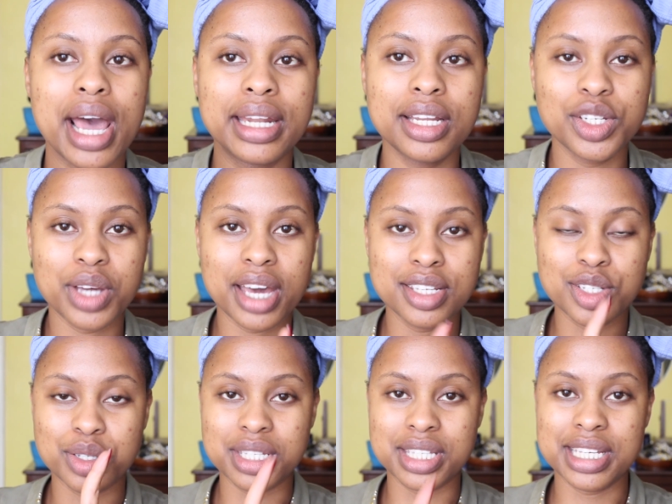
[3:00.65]
I need you guys
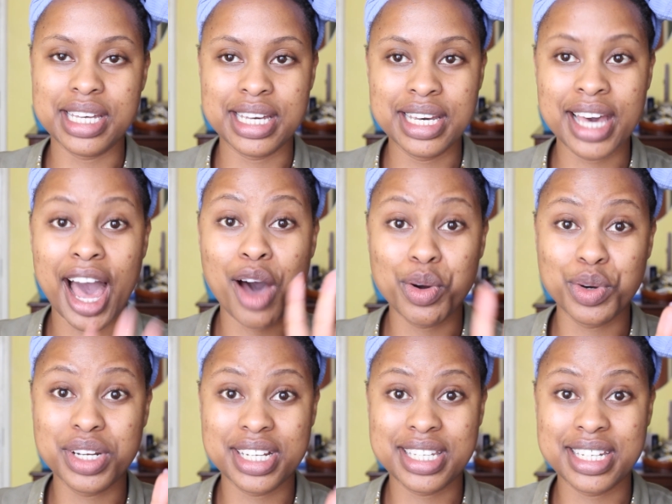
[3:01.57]
to see how
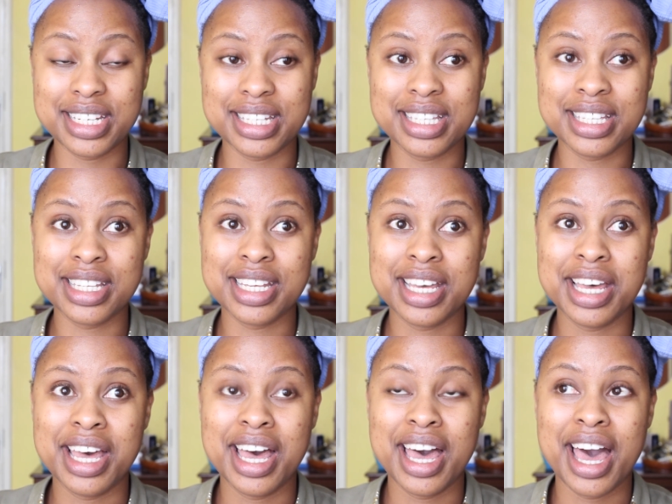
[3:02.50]
good it is
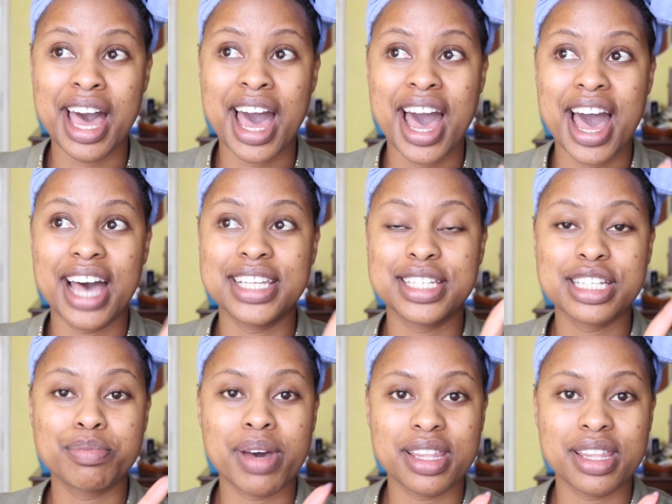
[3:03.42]
just